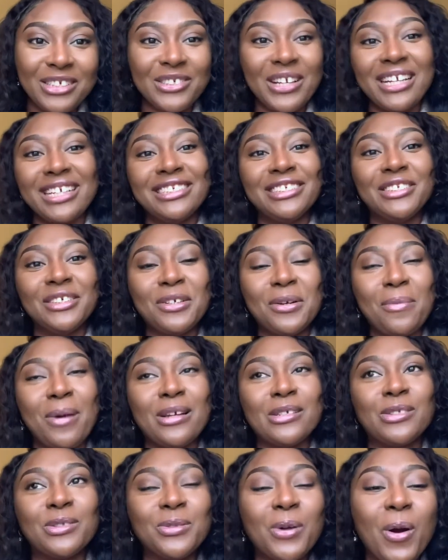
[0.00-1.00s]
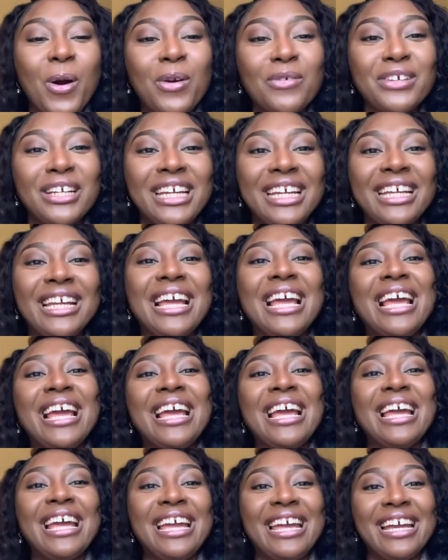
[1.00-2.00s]
So I can share it on my story,
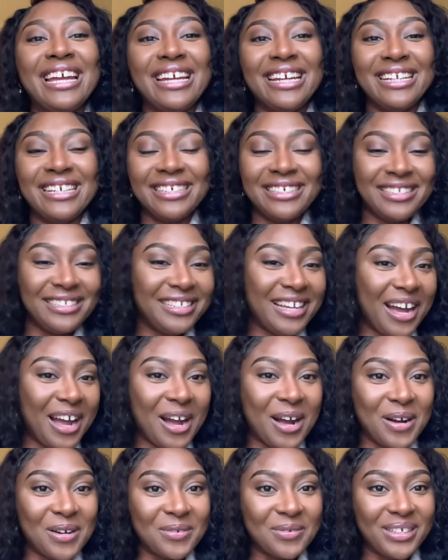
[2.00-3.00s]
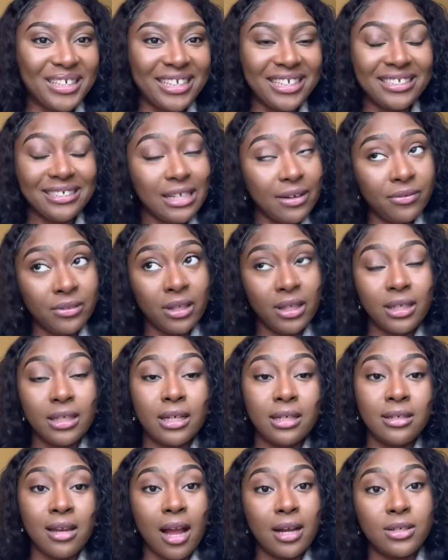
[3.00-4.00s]
and yeah, we can definitely
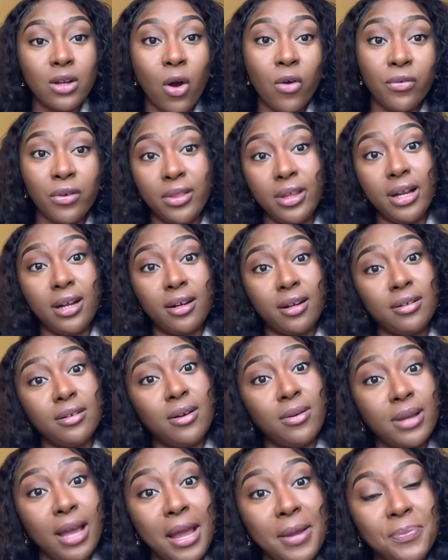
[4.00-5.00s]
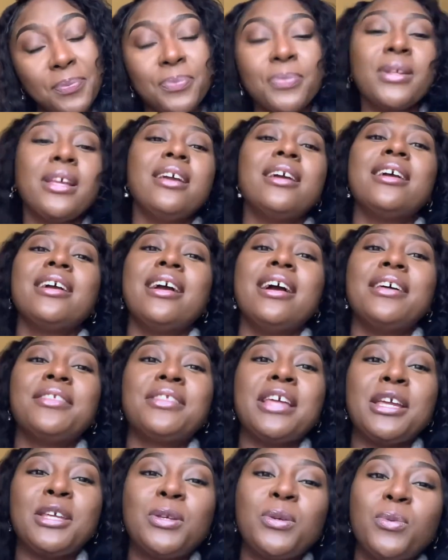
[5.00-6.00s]
connect over there, okay?
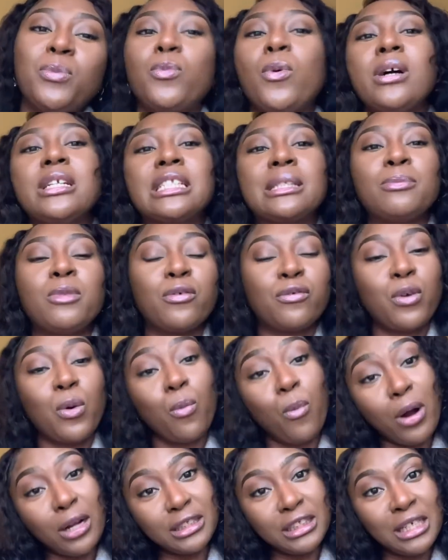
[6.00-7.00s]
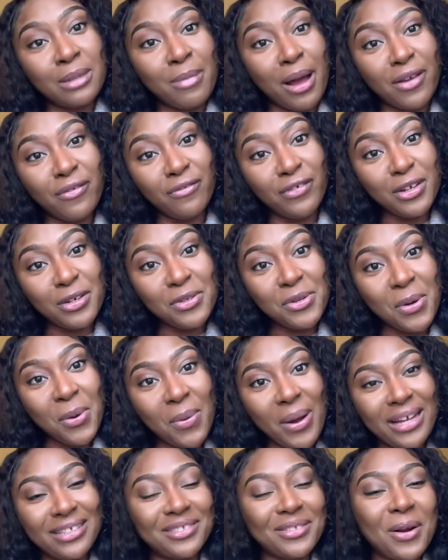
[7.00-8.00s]
Thank you once more for watching my video.
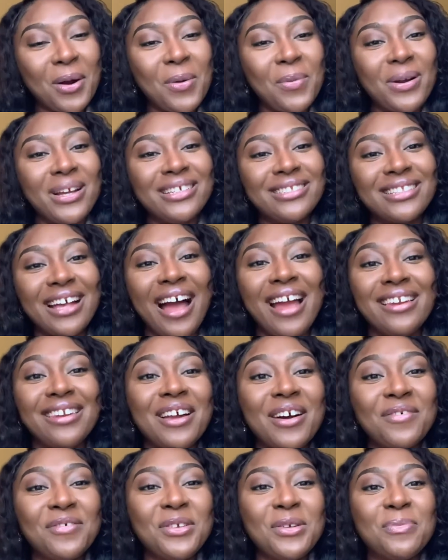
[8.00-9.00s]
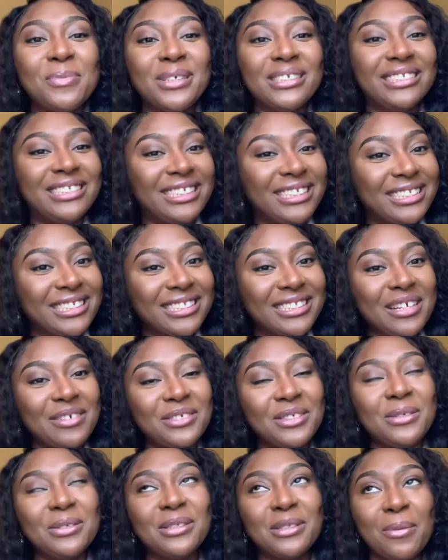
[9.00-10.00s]
As always, I love you, but Jesus
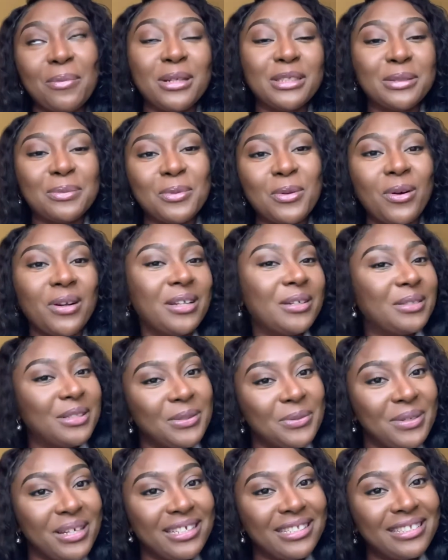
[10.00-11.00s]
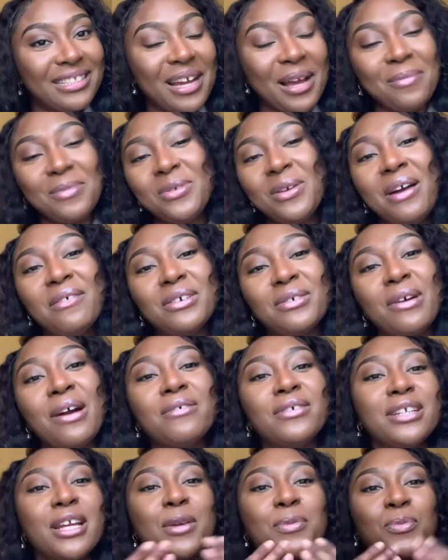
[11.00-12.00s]
loves you so much more. And until next time, you have an
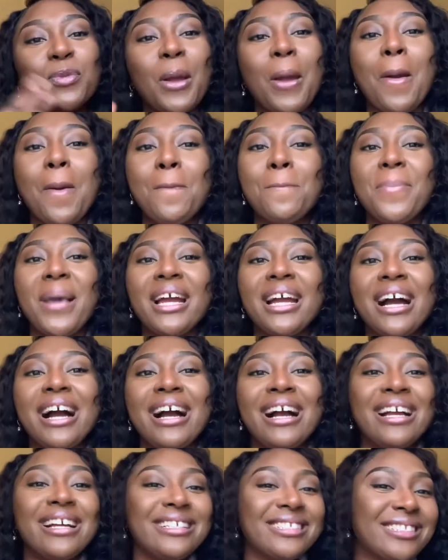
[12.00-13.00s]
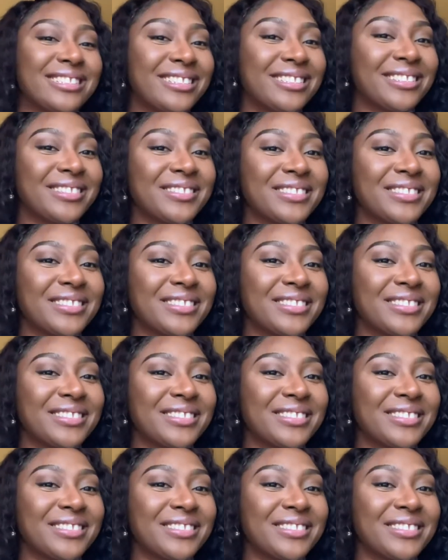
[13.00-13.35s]
arrival day. Bye, guys.